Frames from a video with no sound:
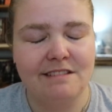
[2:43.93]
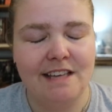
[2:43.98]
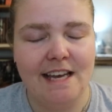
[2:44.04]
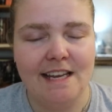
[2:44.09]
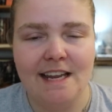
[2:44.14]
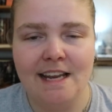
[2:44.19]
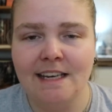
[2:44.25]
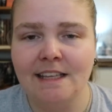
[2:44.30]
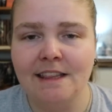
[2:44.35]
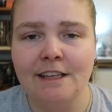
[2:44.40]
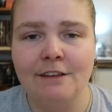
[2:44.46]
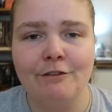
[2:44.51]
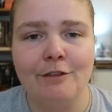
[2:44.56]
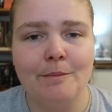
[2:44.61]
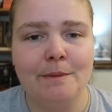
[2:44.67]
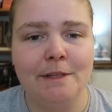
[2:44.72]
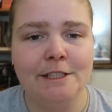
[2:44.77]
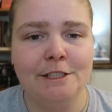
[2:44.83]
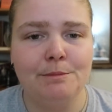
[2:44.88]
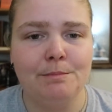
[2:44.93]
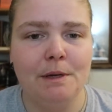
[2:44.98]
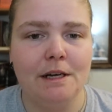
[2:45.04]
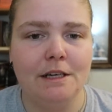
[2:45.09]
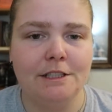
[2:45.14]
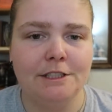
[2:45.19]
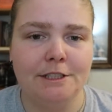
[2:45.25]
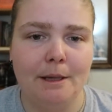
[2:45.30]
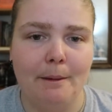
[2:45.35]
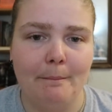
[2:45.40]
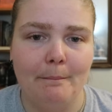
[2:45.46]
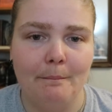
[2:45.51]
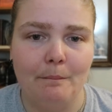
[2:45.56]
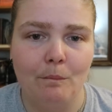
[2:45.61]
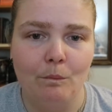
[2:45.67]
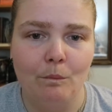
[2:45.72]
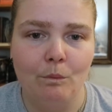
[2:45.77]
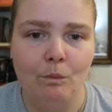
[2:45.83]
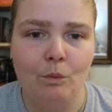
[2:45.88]
get anything from this book,
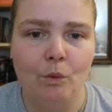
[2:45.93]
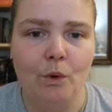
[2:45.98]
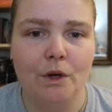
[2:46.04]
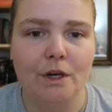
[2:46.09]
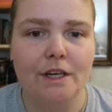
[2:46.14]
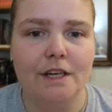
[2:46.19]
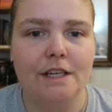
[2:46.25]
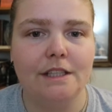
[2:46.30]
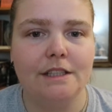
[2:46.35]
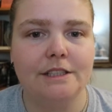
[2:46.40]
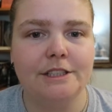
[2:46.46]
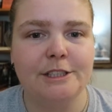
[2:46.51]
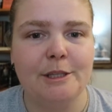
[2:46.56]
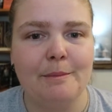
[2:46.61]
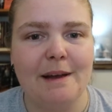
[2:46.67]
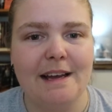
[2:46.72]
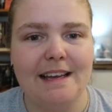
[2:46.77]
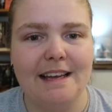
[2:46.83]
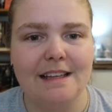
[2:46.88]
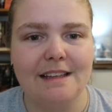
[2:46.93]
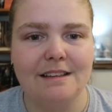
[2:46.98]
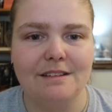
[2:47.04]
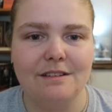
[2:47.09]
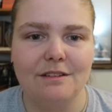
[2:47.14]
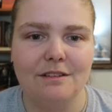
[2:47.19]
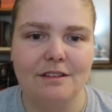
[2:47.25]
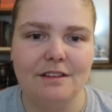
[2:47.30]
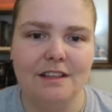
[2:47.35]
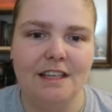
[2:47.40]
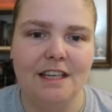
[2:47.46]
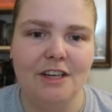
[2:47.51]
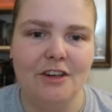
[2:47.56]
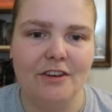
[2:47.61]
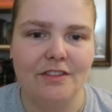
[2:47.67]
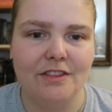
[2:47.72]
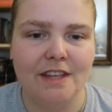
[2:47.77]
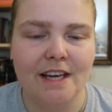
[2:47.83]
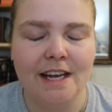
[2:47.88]
some would, some might get
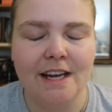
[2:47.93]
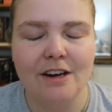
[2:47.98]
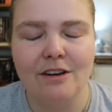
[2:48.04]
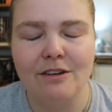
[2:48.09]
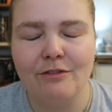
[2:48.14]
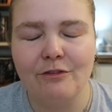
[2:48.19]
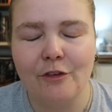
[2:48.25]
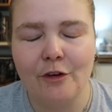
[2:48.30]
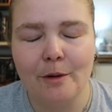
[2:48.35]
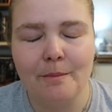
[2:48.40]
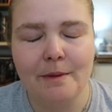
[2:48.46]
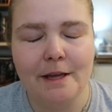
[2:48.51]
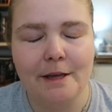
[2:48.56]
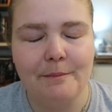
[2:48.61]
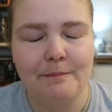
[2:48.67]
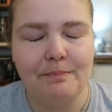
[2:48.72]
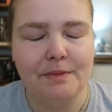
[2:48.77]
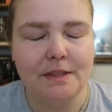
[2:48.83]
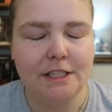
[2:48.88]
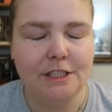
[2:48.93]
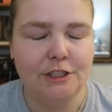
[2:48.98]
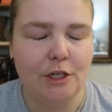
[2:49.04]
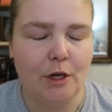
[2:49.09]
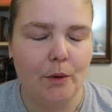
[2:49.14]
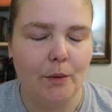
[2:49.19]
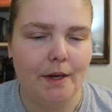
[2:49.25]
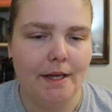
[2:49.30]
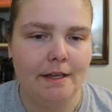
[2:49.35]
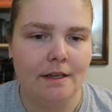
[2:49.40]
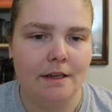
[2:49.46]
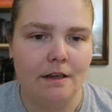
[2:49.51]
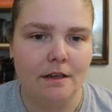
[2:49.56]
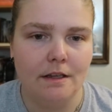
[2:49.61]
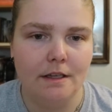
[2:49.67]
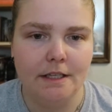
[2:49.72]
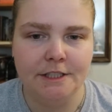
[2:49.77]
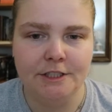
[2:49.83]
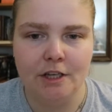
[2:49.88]
here and there from it. So
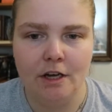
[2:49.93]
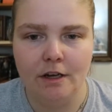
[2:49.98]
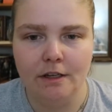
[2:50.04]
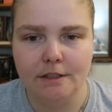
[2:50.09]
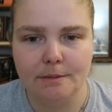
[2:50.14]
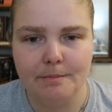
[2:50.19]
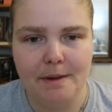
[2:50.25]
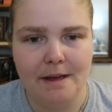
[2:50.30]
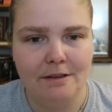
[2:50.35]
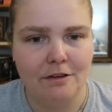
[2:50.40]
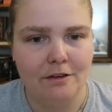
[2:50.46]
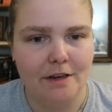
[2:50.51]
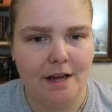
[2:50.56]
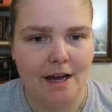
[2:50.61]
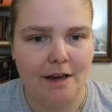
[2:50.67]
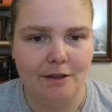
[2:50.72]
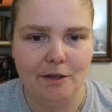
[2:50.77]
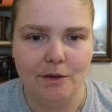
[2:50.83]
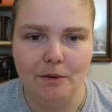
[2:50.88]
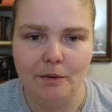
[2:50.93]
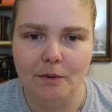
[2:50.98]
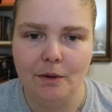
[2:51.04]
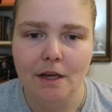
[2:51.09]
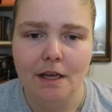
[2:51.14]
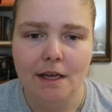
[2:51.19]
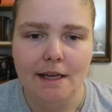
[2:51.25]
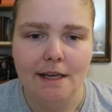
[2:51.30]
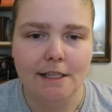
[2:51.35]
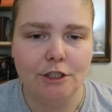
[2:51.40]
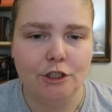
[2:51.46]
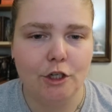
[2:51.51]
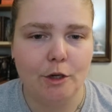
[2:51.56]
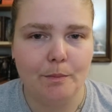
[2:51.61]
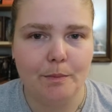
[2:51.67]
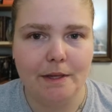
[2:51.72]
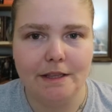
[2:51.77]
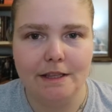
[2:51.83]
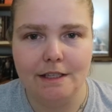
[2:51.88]
it's all depend on how you
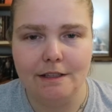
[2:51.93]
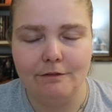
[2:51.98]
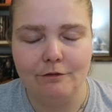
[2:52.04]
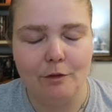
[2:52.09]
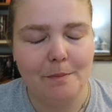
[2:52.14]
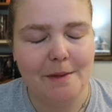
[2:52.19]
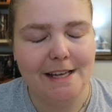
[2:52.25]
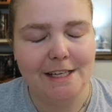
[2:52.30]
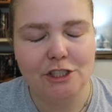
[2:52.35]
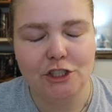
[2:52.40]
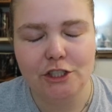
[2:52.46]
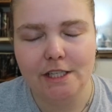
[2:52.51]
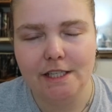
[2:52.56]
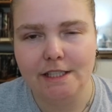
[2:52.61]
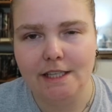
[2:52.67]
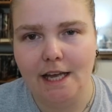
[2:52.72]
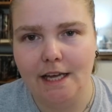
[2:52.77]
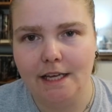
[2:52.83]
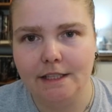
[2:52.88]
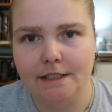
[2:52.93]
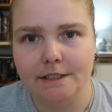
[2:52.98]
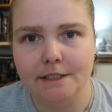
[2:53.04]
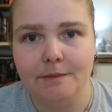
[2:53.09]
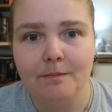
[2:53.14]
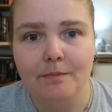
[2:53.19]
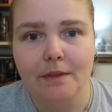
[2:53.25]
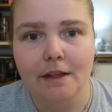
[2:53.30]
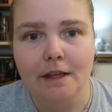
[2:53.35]
interpret the information and